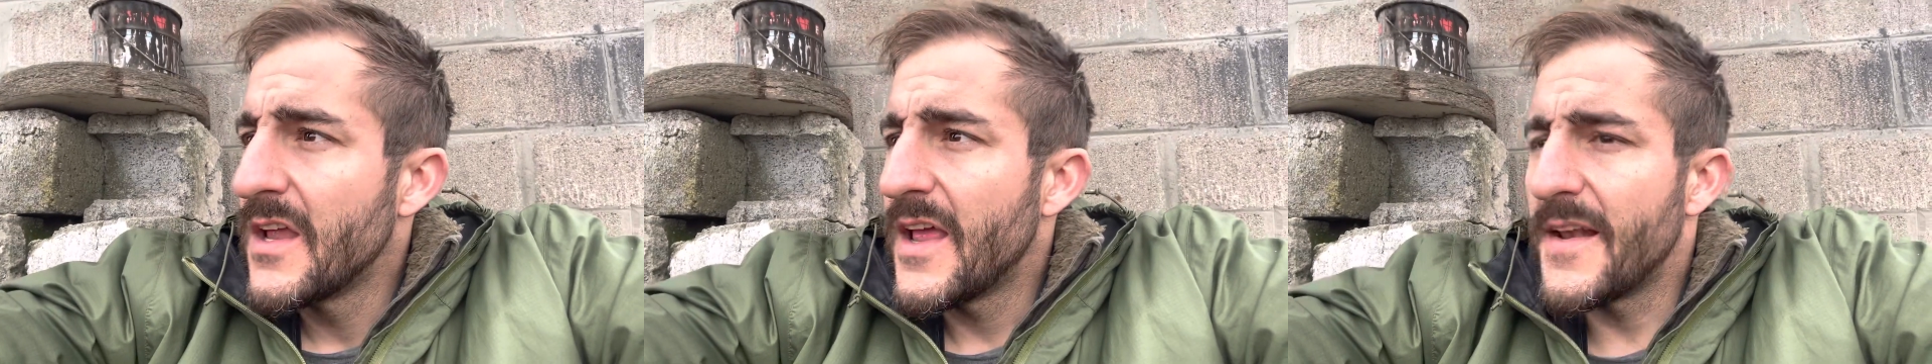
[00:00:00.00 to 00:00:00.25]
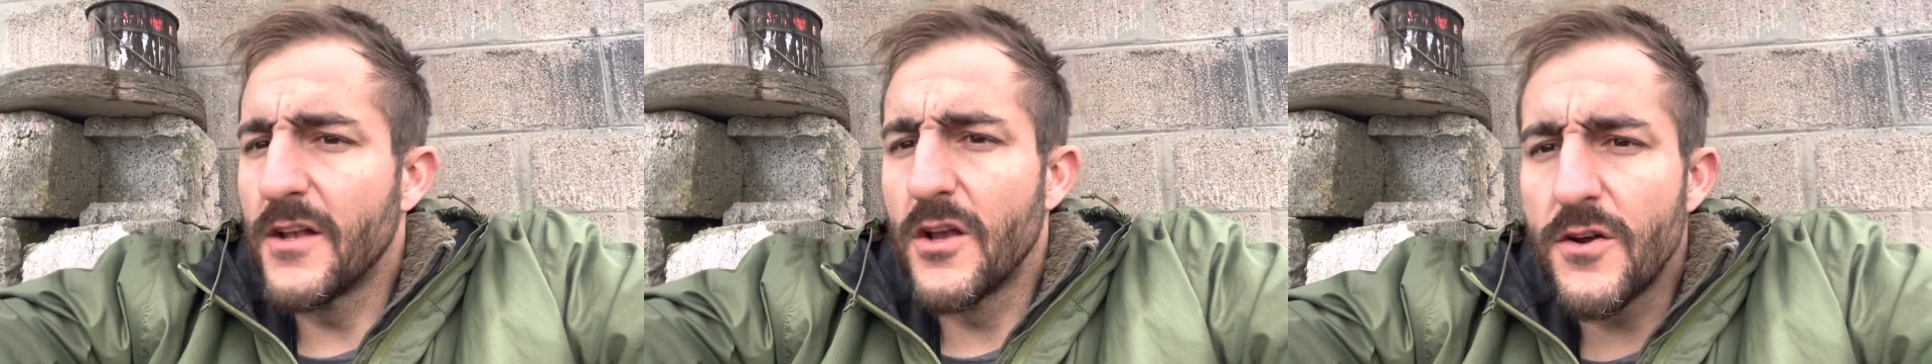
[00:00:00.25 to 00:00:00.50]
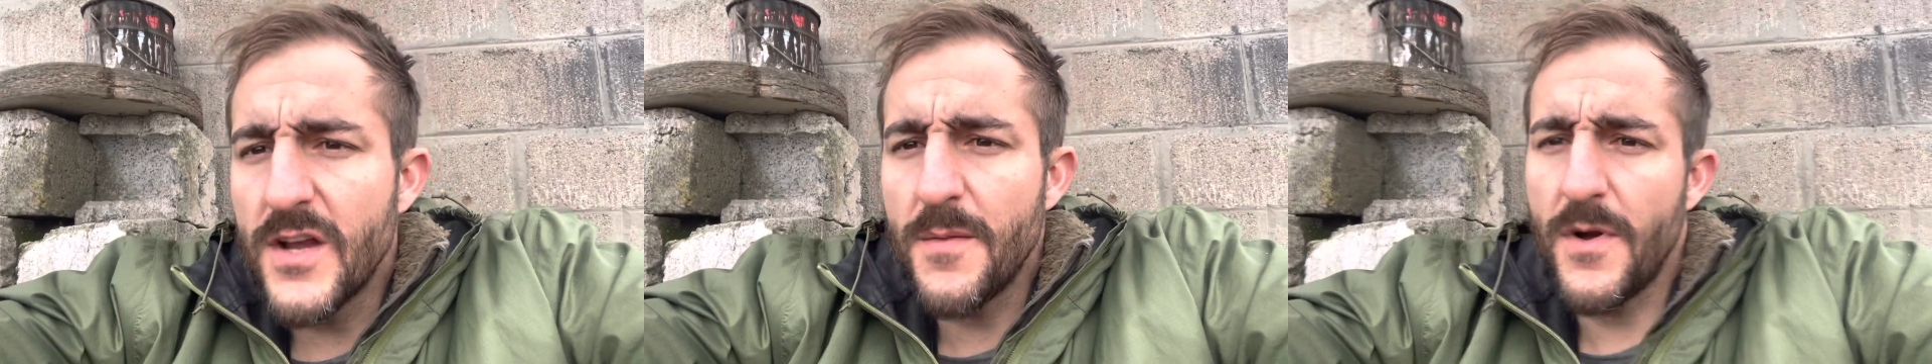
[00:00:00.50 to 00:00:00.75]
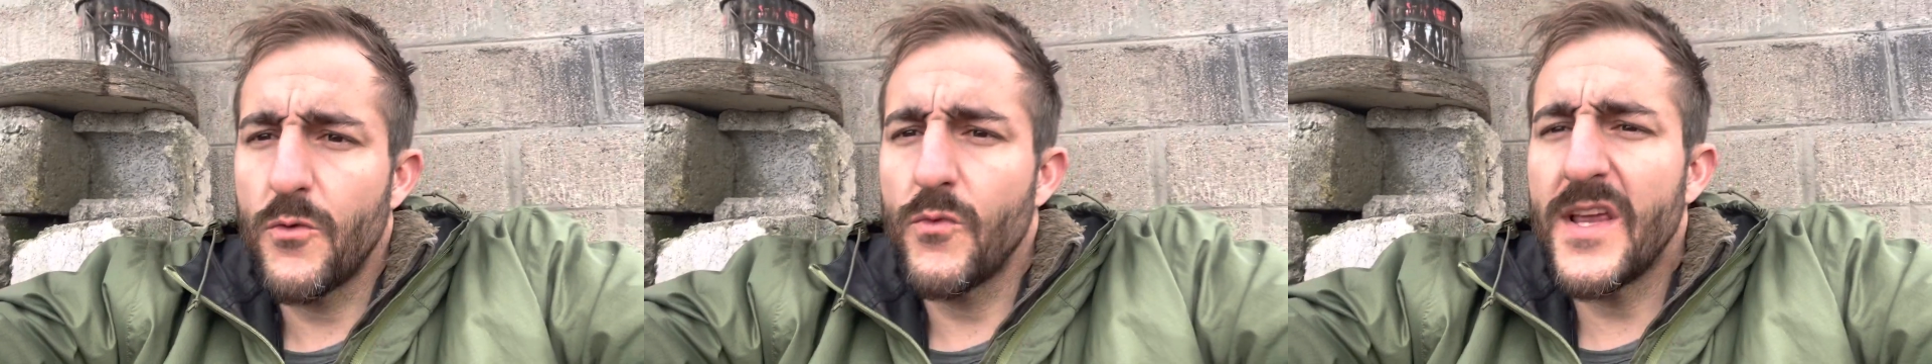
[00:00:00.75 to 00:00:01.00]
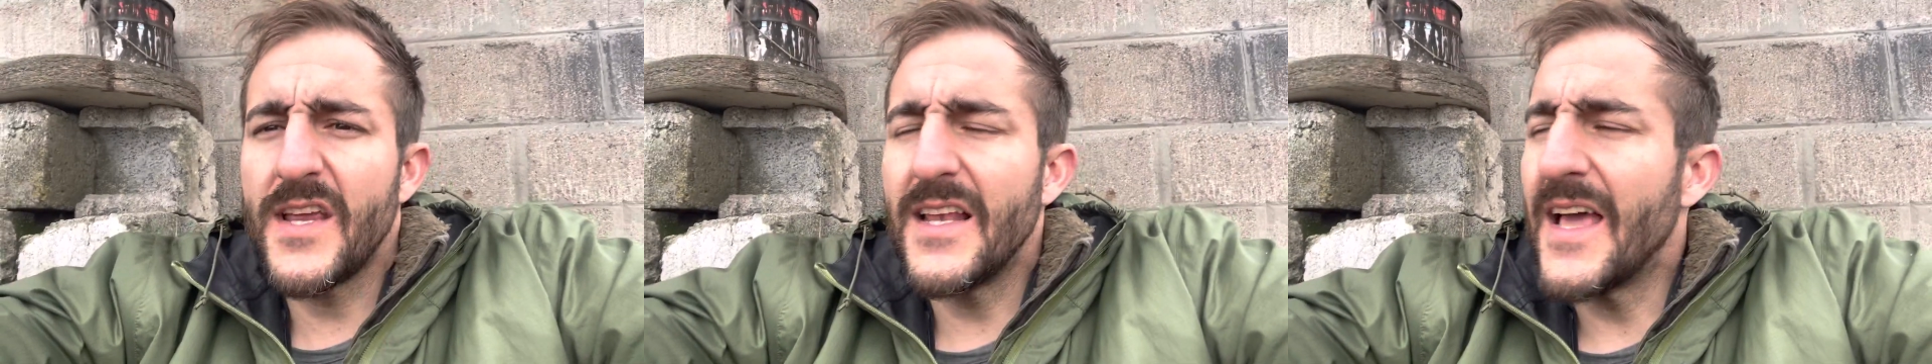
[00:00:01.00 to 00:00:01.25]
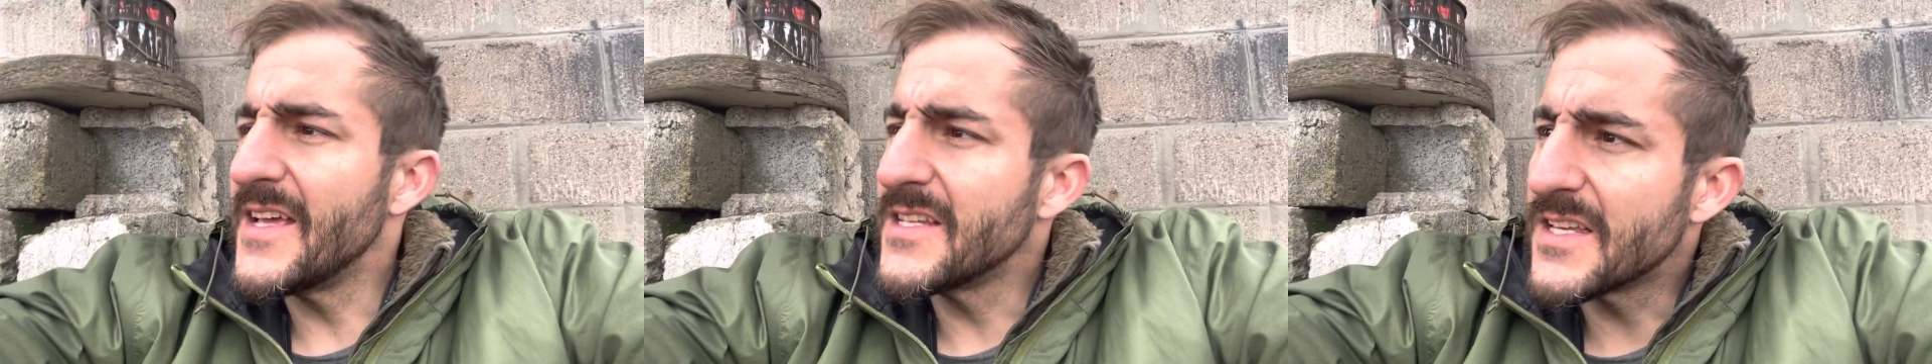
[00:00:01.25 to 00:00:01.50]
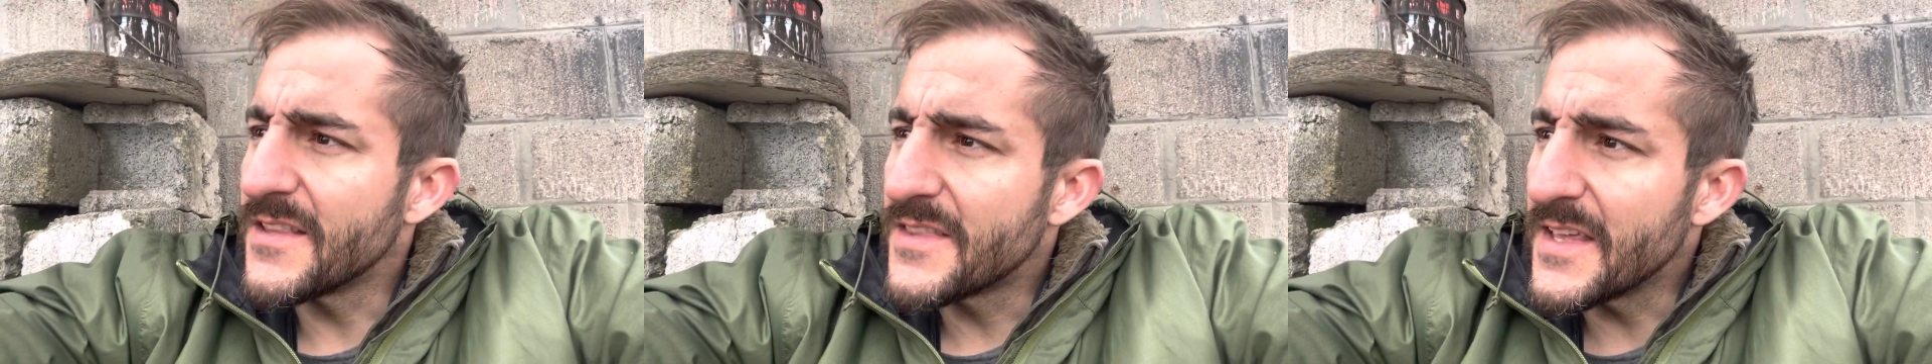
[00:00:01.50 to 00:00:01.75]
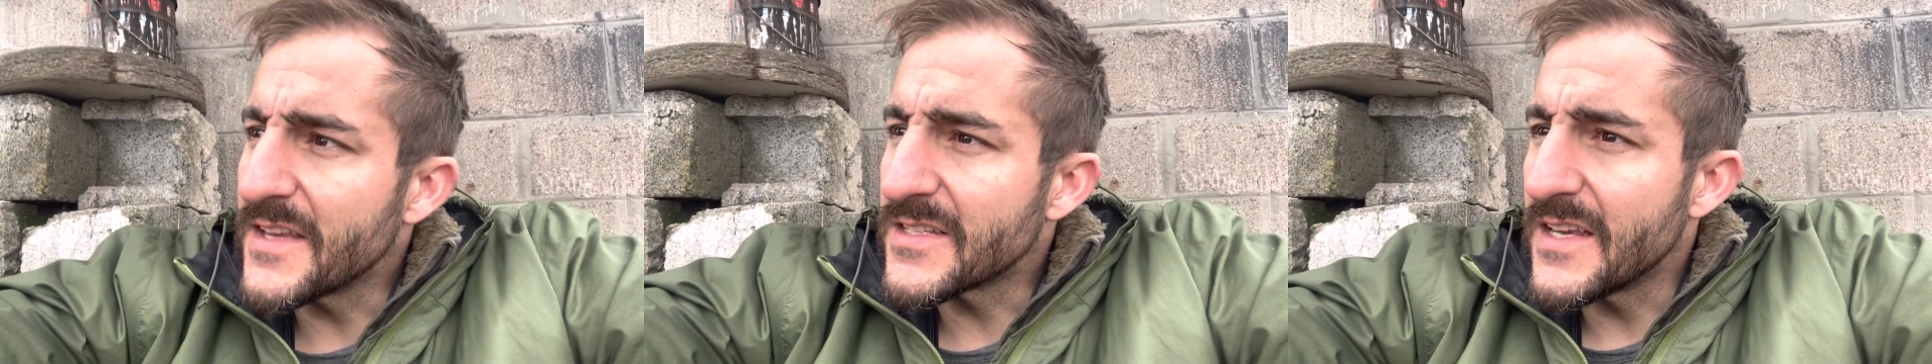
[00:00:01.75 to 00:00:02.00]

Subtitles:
and learning about relays and things.